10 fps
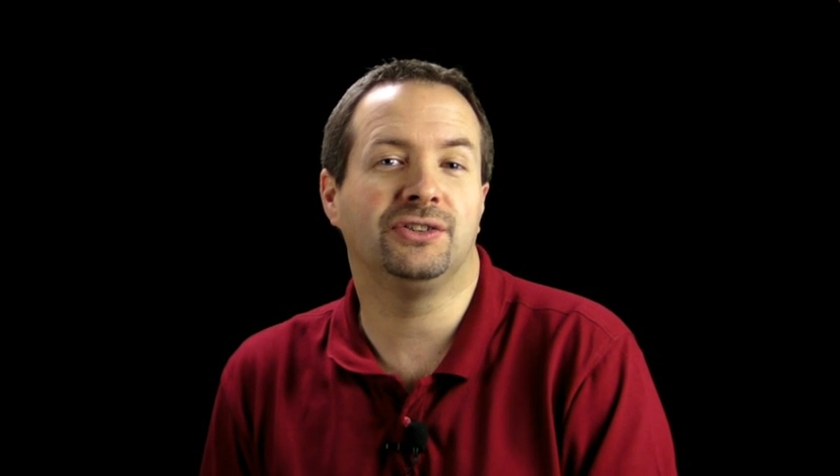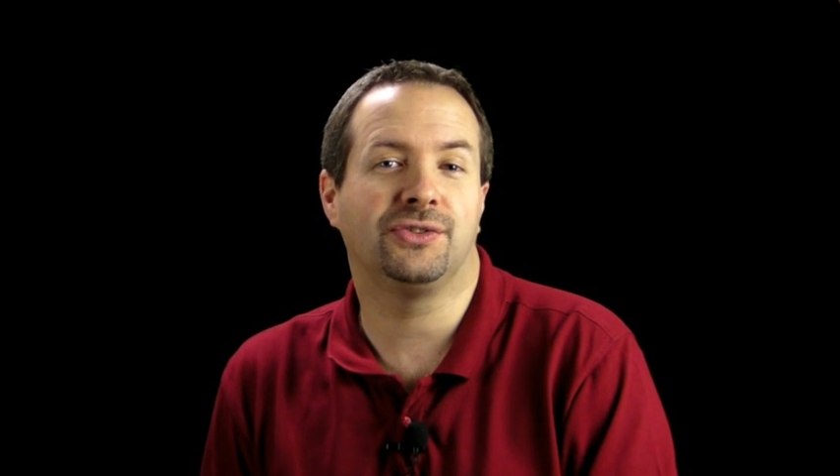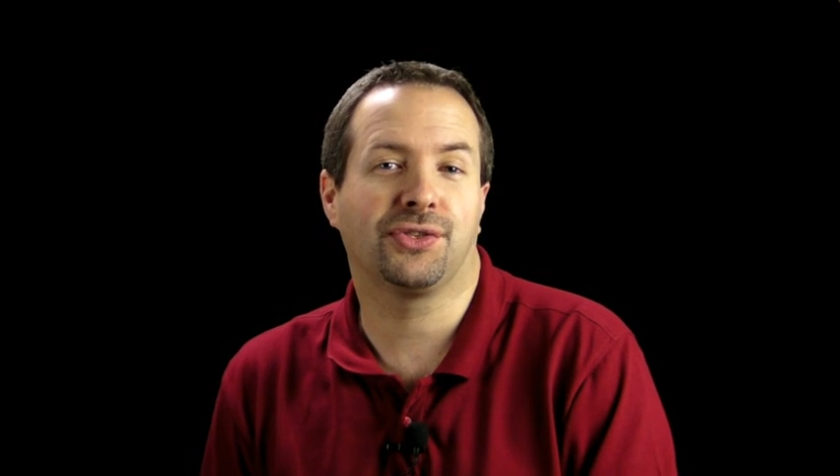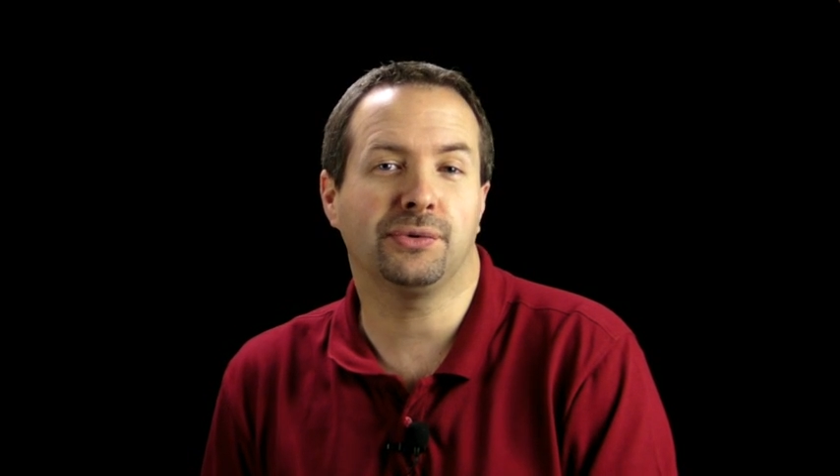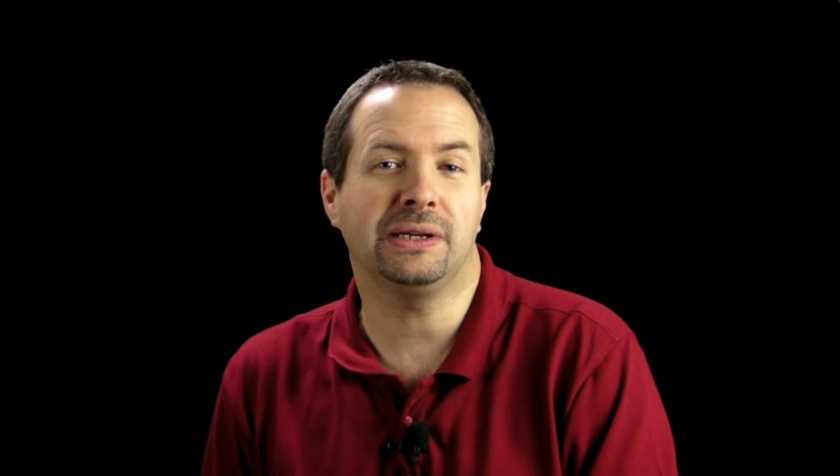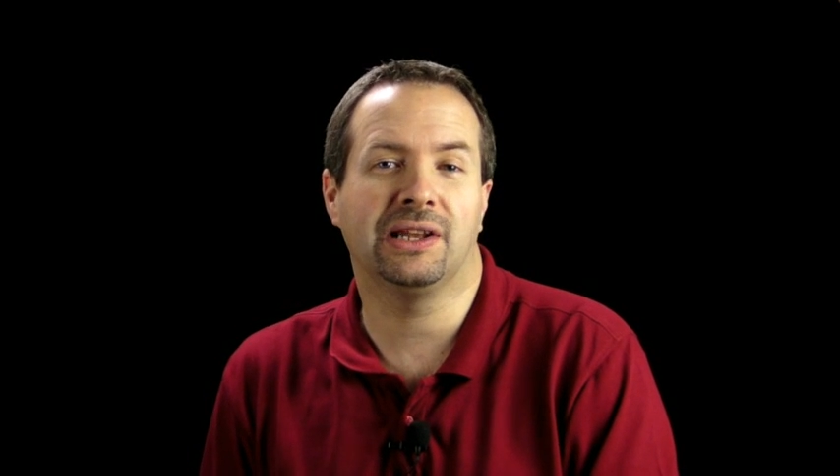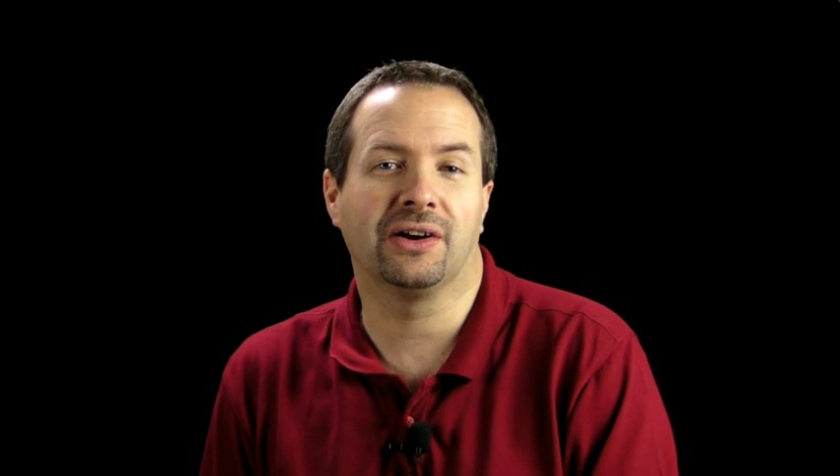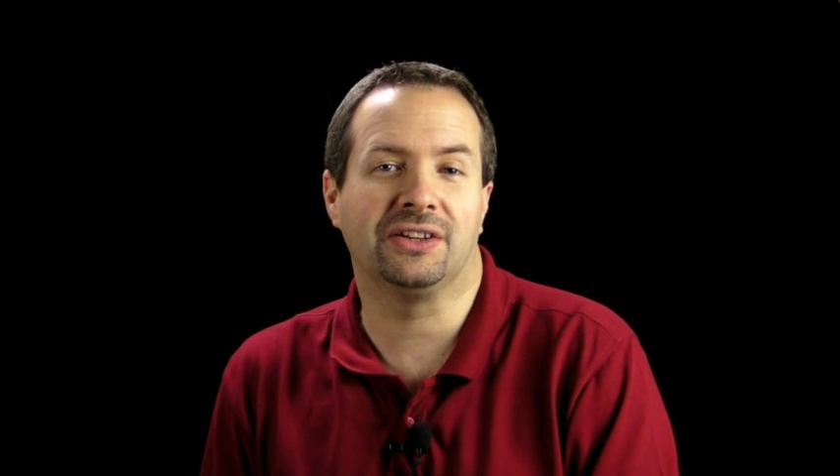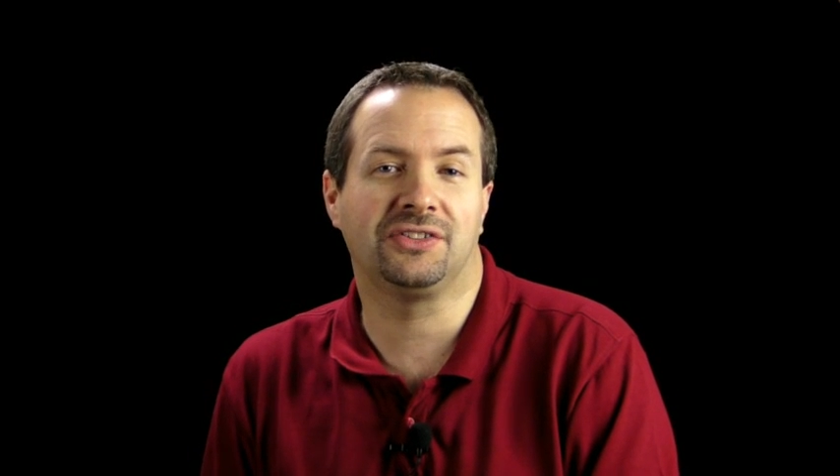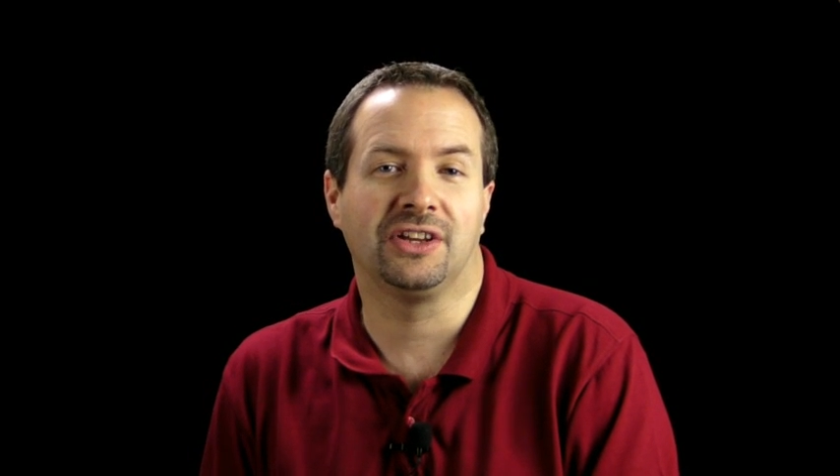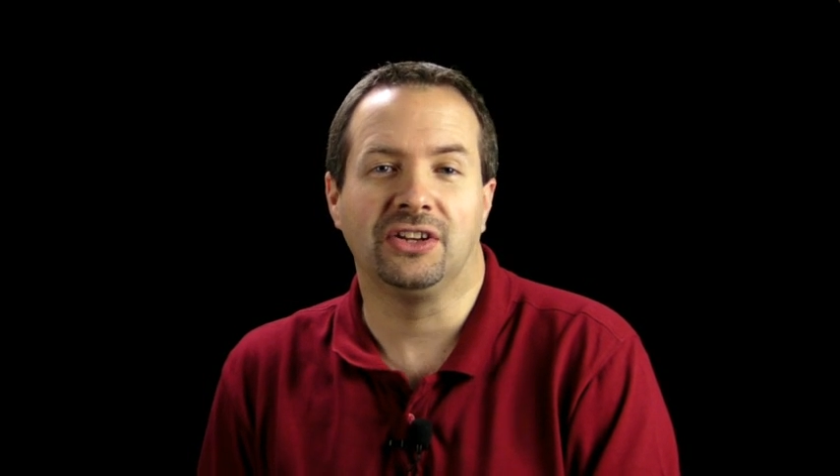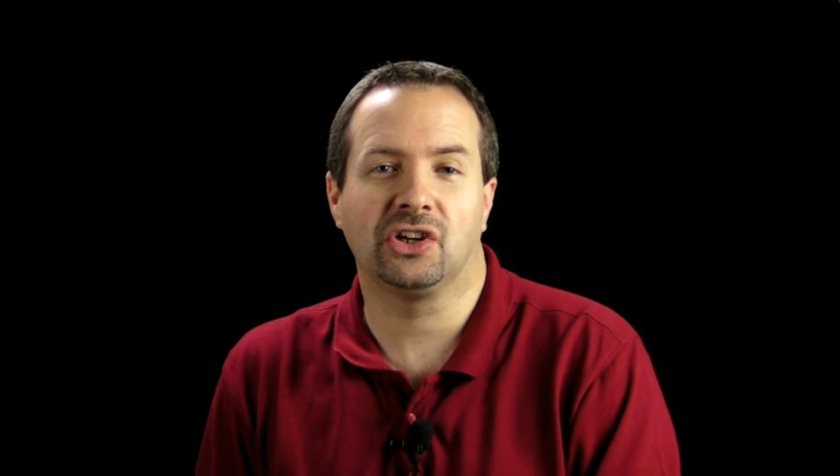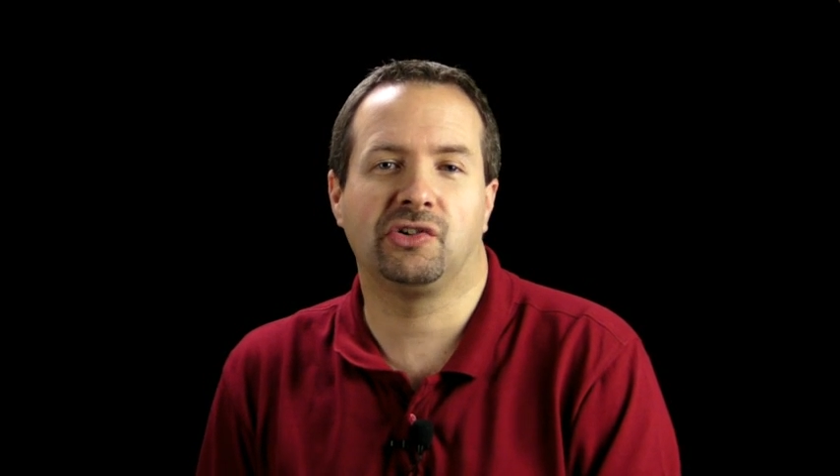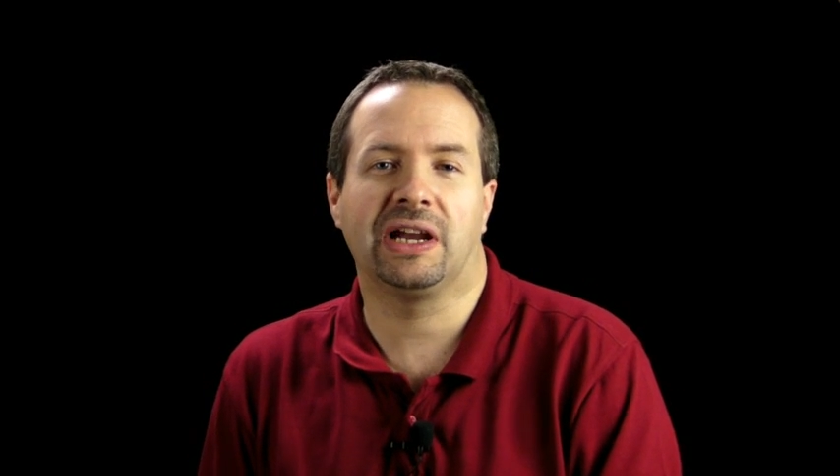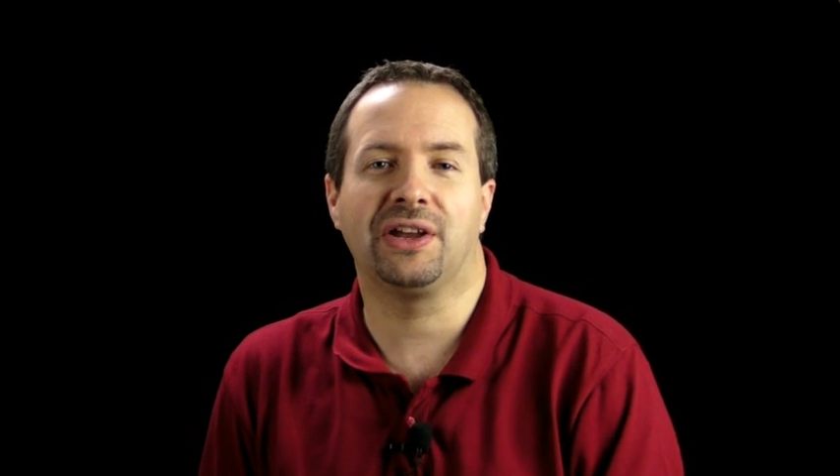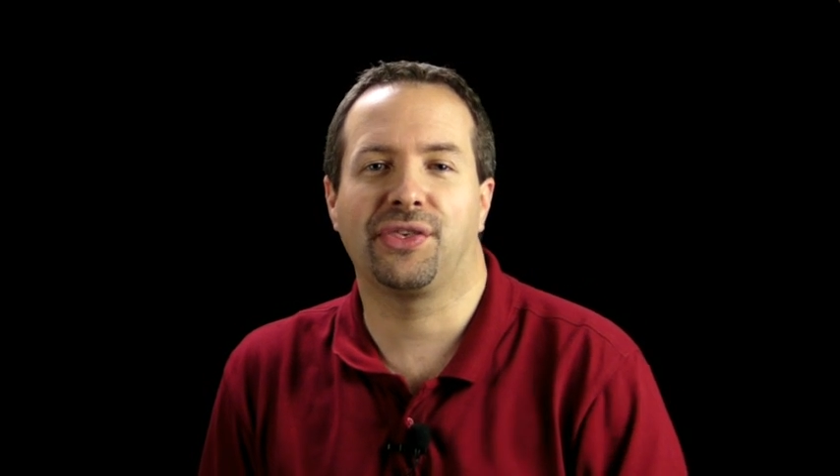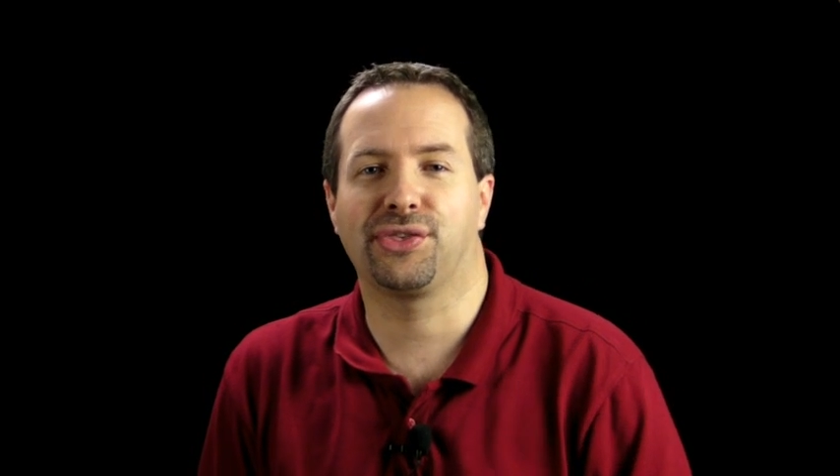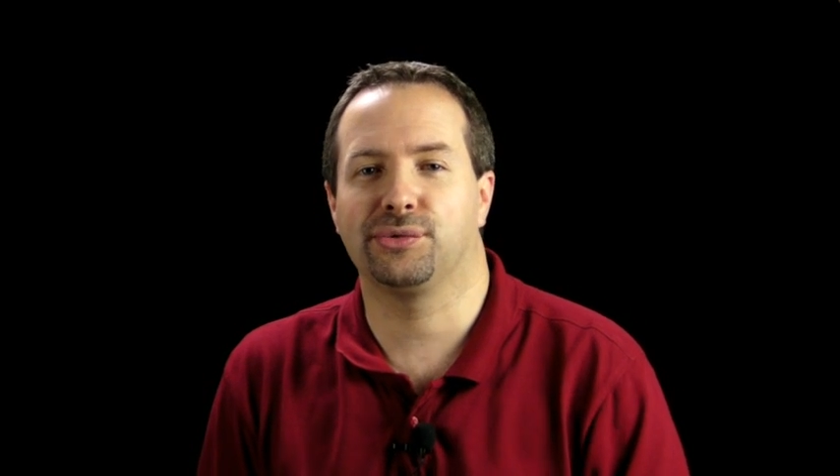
use 3 lights to create